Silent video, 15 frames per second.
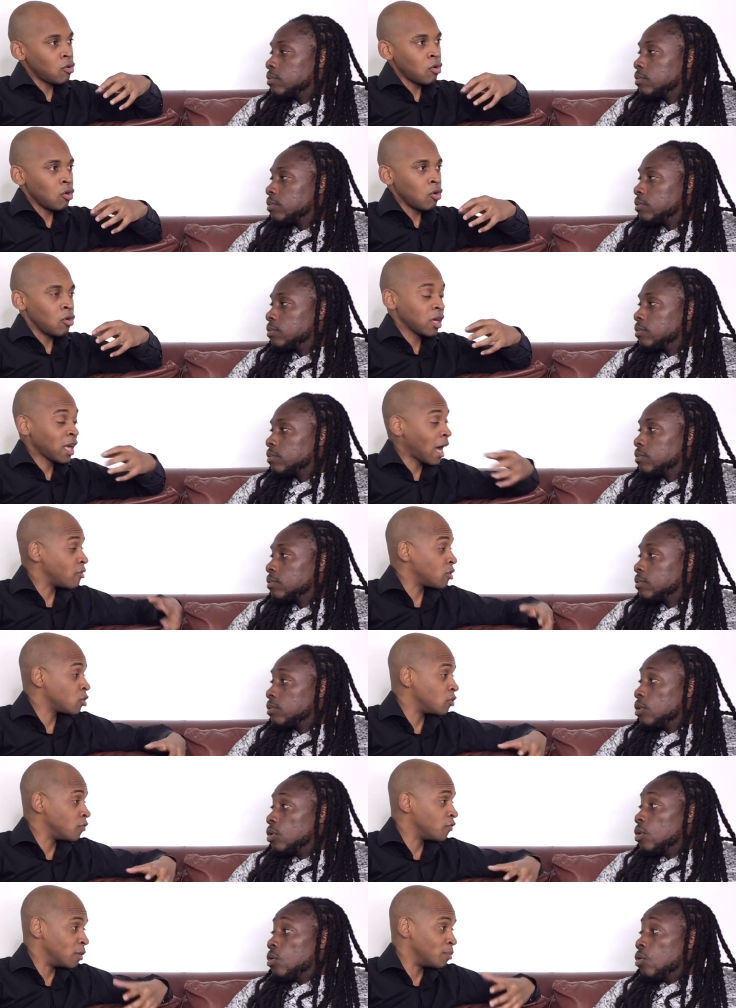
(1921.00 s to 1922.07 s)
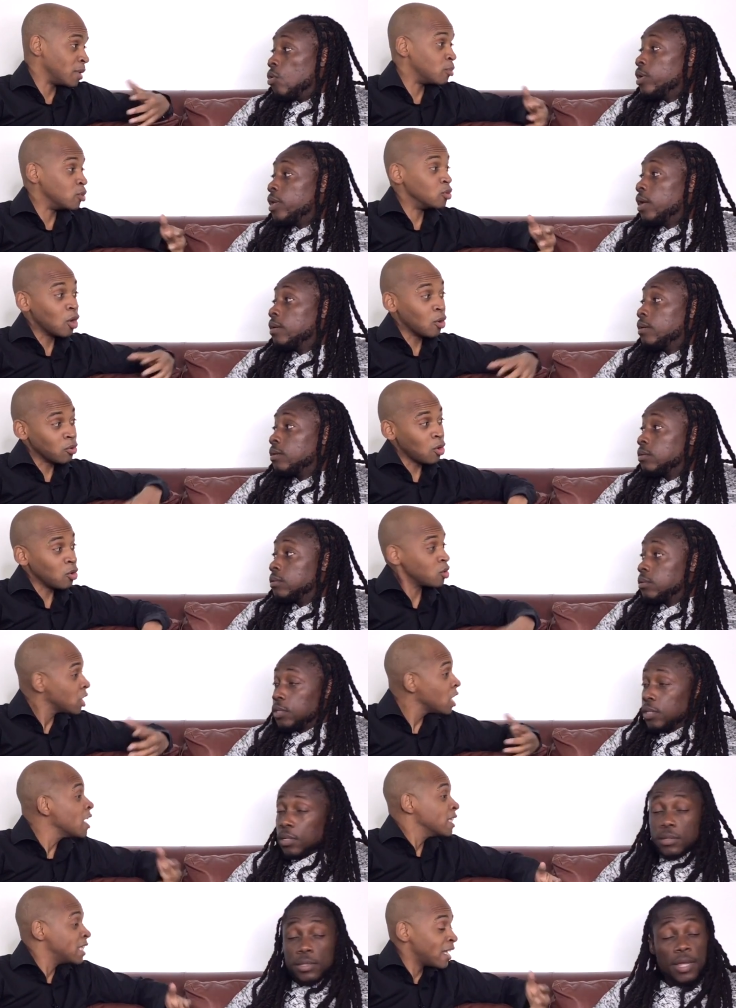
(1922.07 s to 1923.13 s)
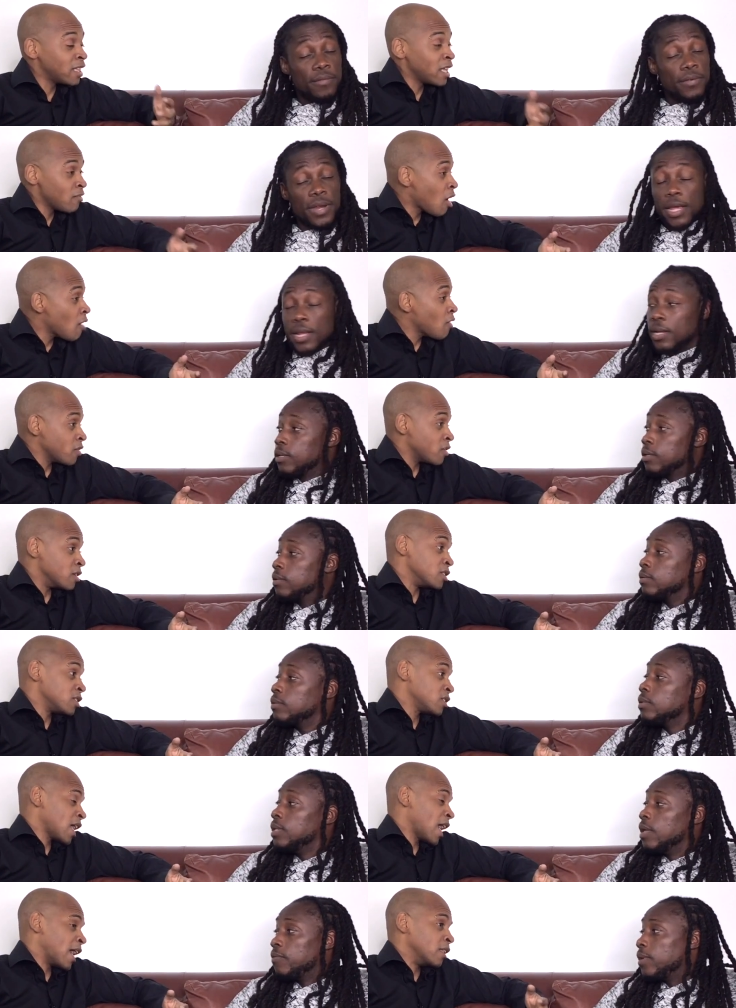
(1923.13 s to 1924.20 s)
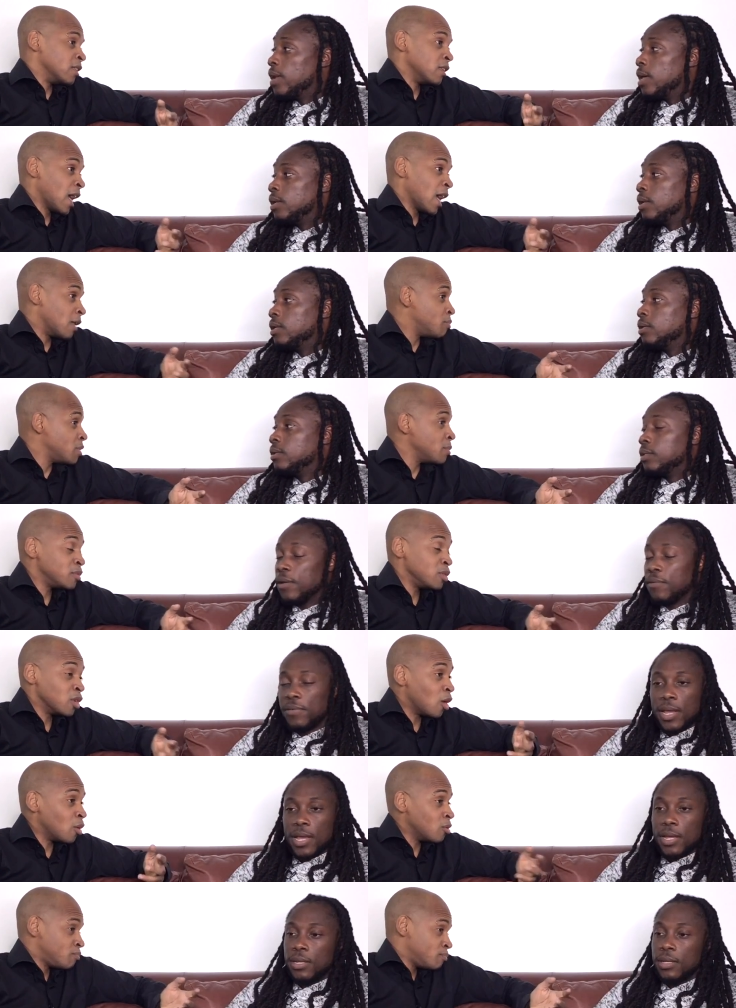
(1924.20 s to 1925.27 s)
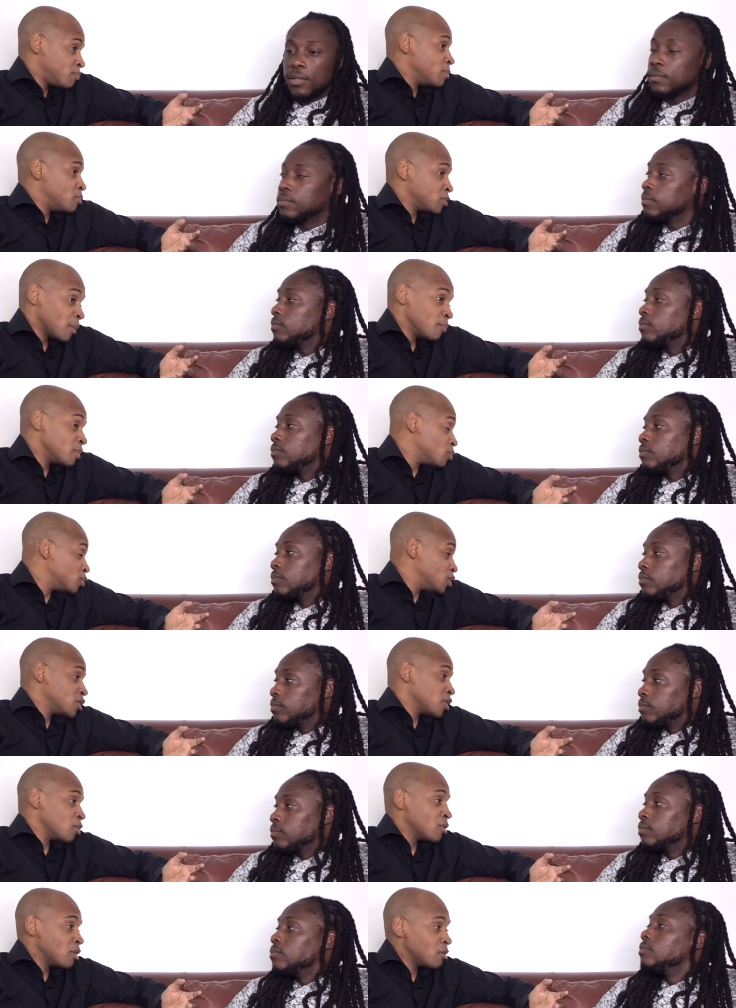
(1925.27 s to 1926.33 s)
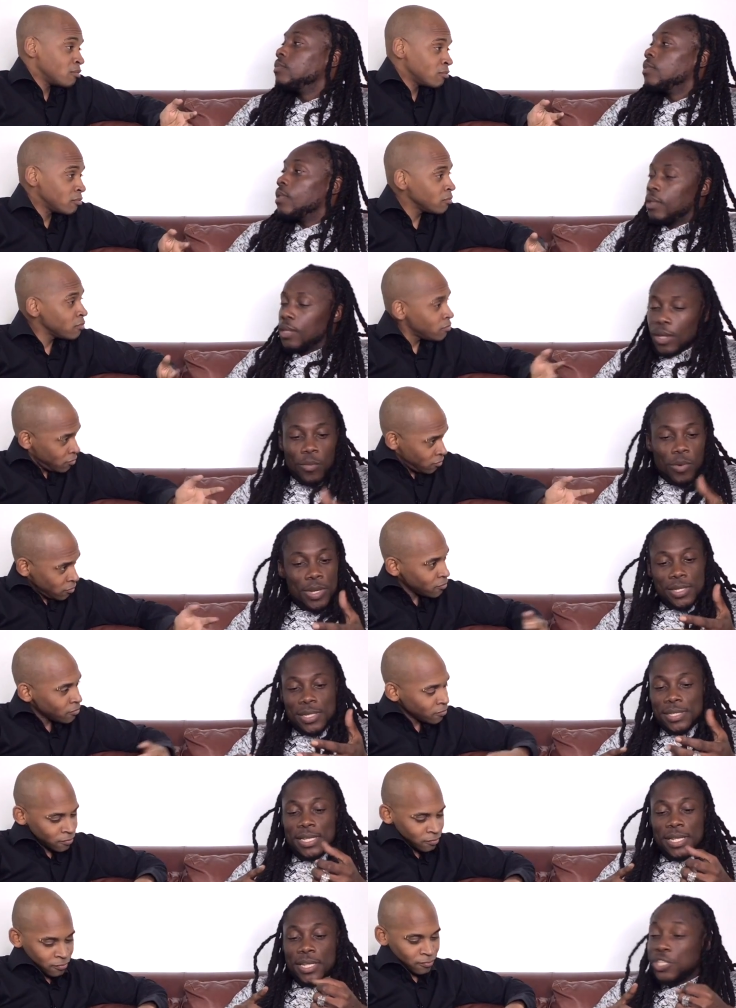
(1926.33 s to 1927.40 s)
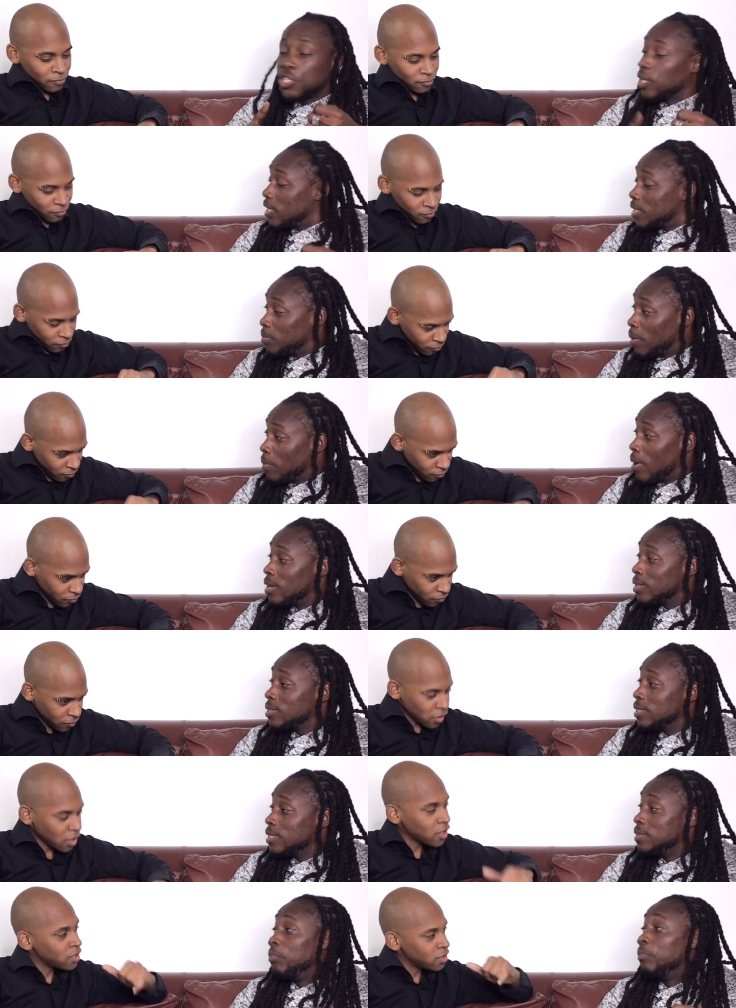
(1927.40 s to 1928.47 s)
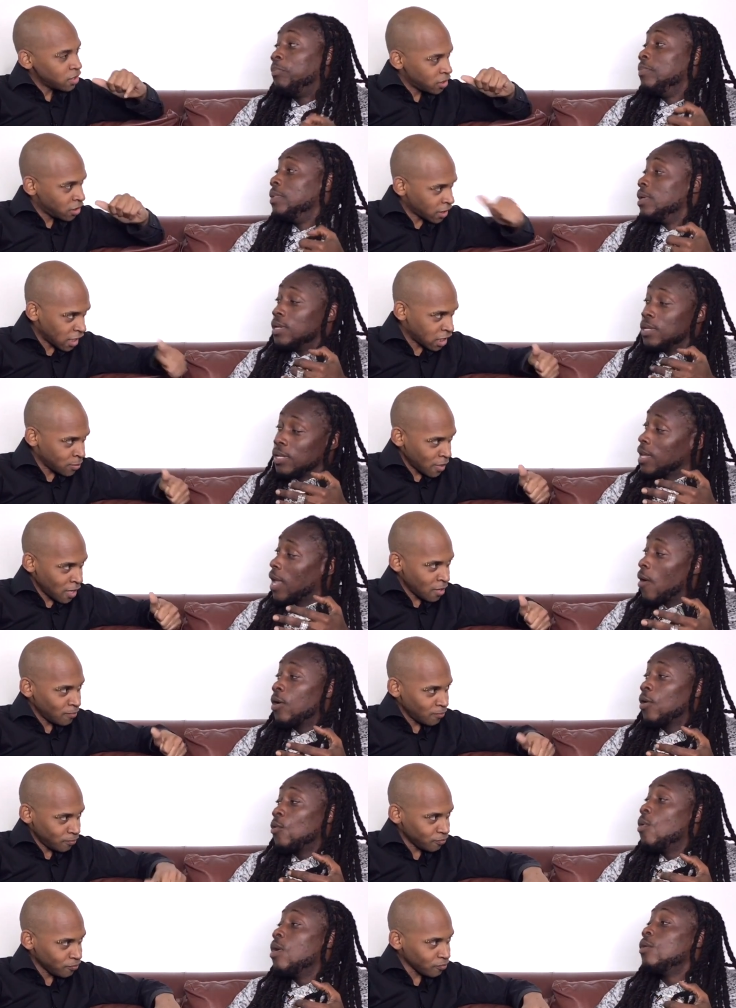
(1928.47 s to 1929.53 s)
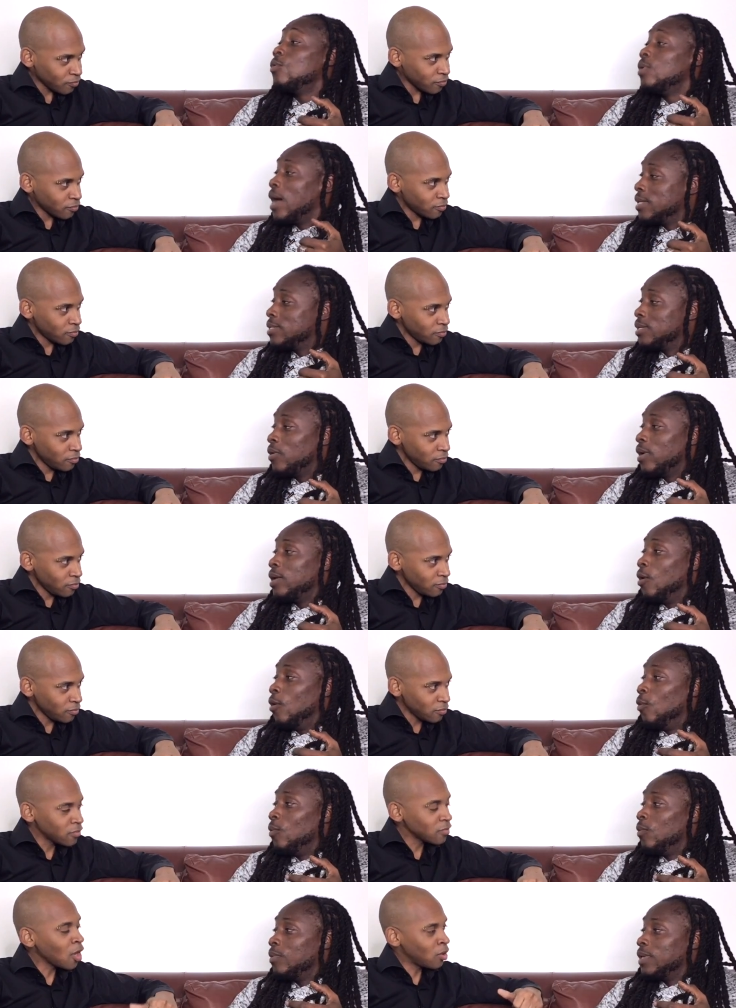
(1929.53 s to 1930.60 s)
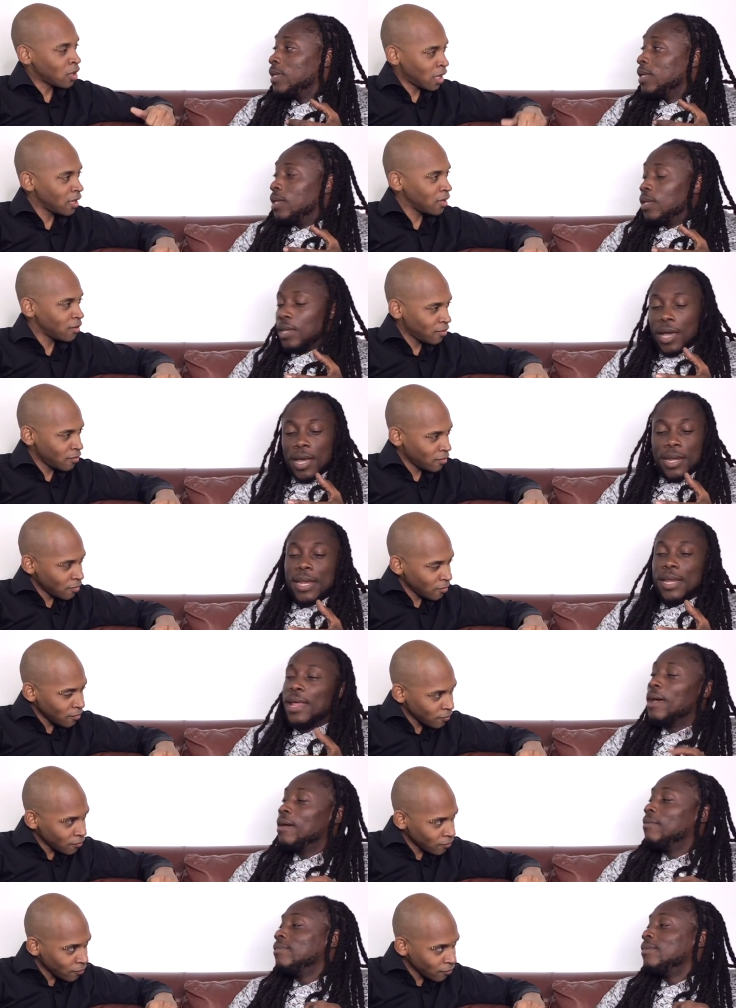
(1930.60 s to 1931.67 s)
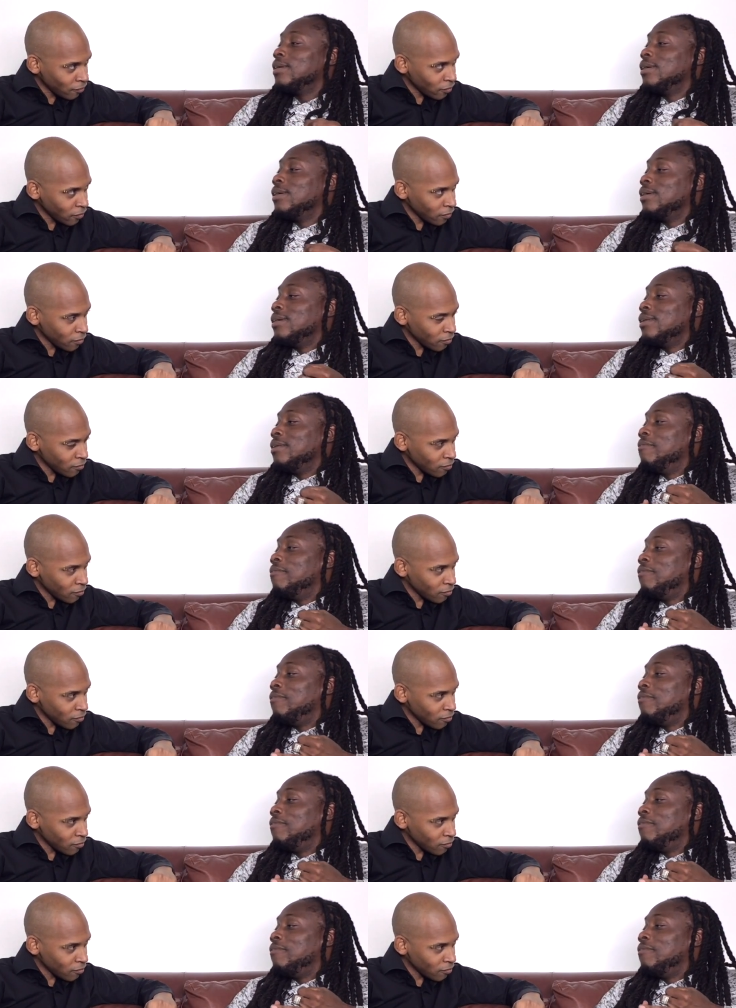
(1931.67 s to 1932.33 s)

Speaker 1: or Carriacou for the people well, yeah. who don't know? Because there, there, are others, and, and people, you know, people, some people just don't know.
Speaker 2: Yeah, well, as I said, the Shakespeare mass is Shakespeare. Carriacou alone has it right now. Okay. And then they have the